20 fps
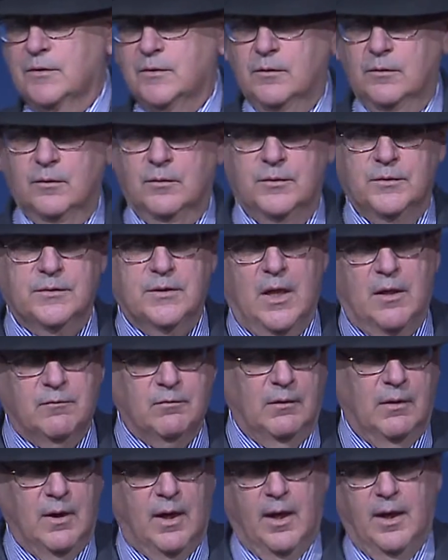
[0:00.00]
to
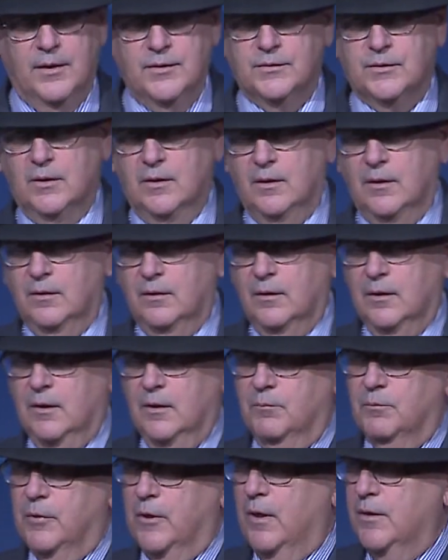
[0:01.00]
centralize in the
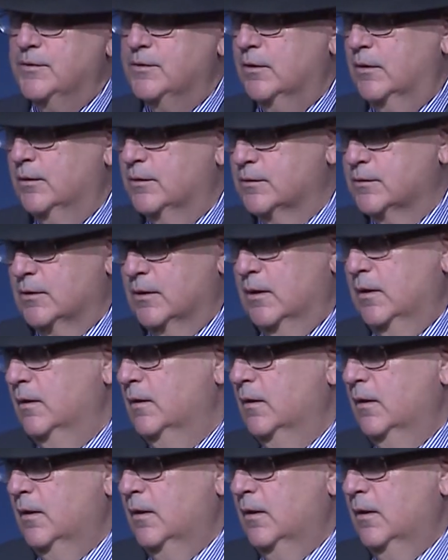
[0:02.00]
presidency,